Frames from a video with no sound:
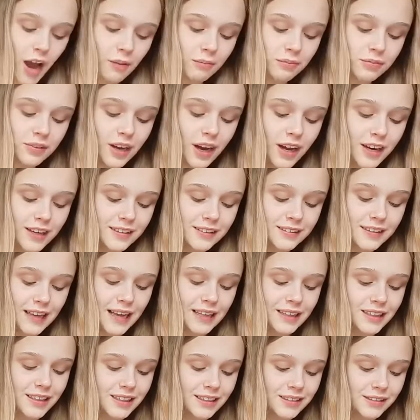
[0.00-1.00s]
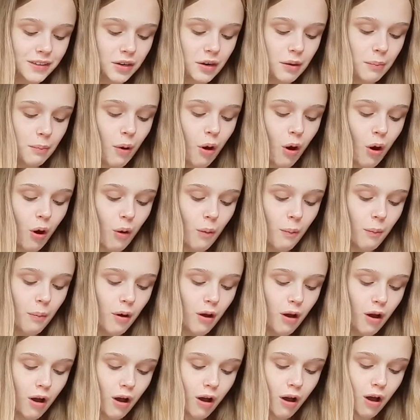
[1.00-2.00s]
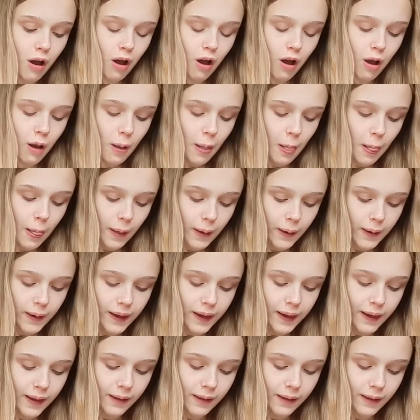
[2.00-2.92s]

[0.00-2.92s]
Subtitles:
kind of scared that it's gonna pop. Okay.